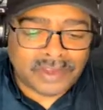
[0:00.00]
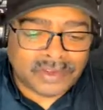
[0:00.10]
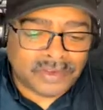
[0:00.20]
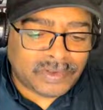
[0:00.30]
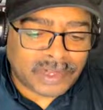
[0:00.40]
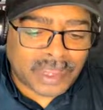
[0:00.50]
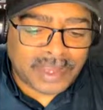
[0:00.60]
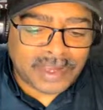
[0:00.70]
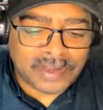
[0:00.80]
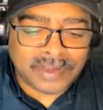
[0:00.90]
These two
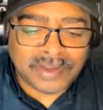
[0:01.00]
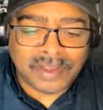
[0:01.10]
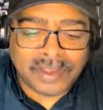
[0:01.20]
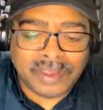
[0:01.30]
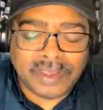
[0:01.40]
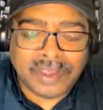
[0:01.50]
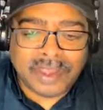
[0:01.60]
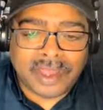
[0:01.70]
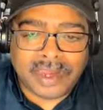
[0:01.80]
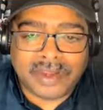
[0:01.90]
scientists
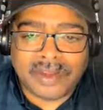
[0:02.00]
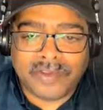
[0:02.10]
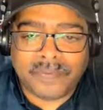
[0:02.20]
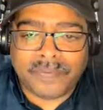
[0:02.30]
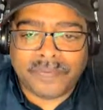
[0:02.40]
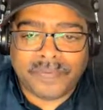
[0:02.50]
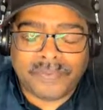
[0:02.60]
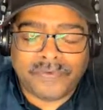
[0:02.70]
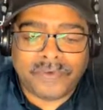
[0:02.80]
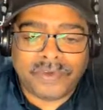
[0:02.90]
kind of just
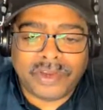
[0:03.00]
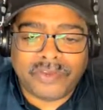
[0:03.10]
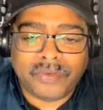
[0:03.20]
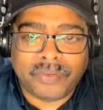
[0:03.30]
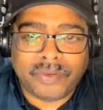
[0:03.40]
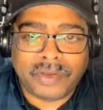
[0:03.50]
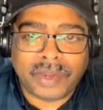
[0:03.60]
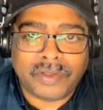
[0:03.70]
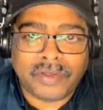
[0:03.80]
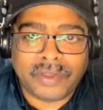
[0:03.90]
throwing this
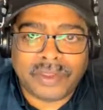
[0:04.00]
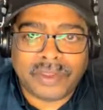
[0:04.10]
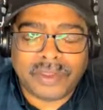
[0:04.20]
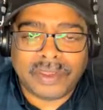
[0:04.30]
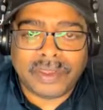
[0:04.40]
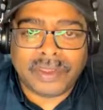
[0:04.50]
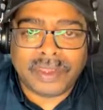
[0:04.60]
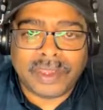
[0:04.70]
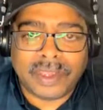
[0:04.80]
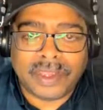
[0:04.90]
report out
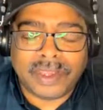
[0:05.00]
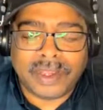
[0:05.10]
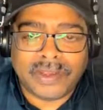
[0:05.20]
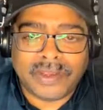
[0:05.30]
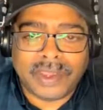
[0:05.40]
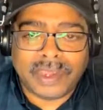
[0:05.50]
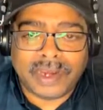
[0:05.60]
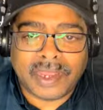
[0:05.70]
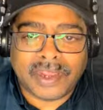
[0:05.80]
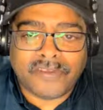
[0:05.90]
and
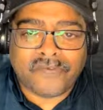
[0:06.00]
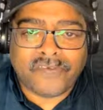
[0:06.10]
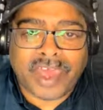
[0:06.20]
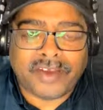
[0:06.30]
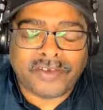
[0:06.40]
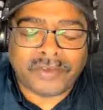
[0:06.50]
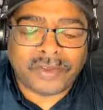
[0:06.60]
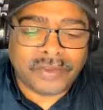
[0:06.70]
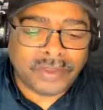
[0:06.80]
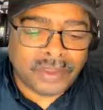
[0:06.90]
saying that it's
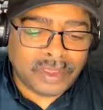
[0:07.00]
factual.